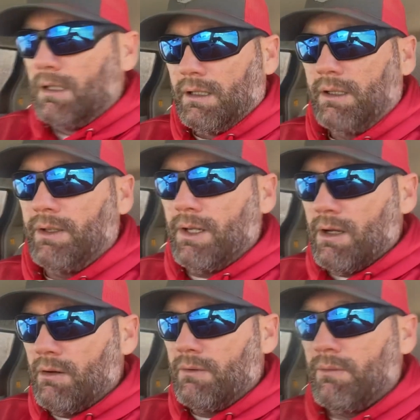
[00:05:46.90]
You
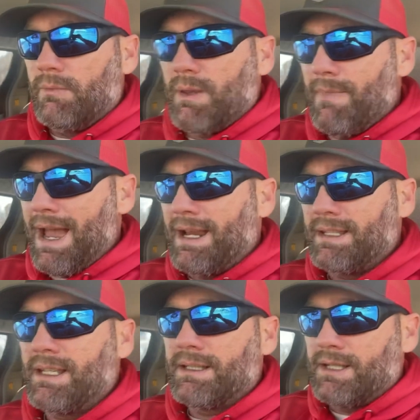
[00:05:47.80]
know, the
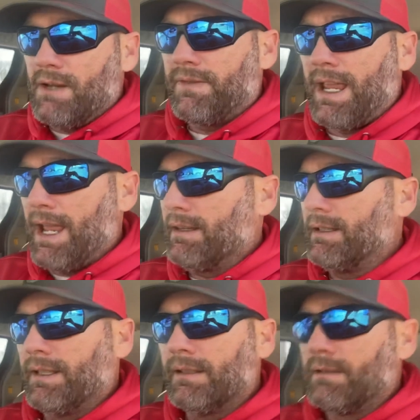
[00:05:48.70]
magazine itself can
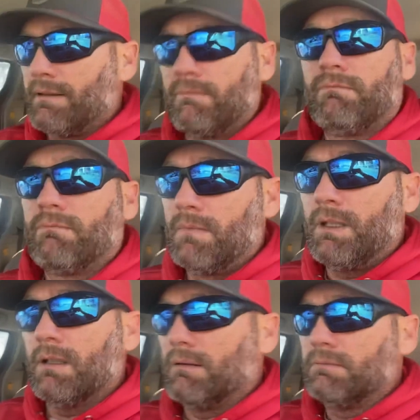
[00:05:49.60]
get,
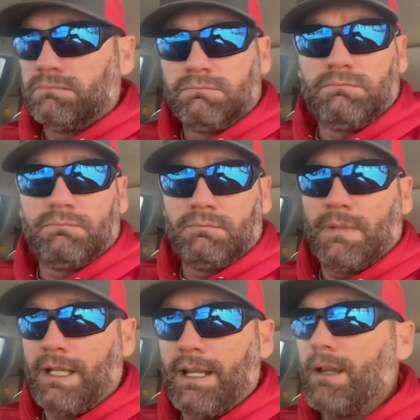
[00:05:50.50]
you know,
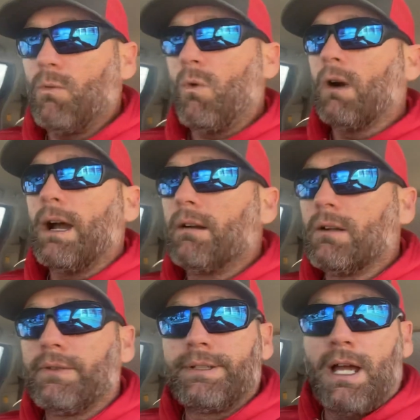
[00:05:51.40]
it can get wore out
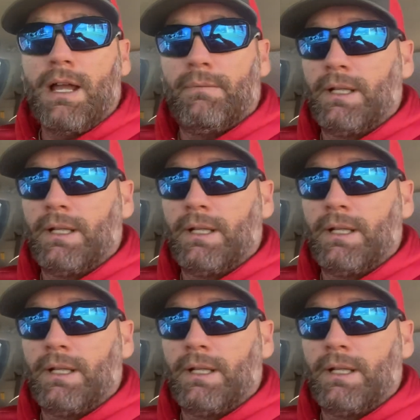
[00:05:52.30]
over time.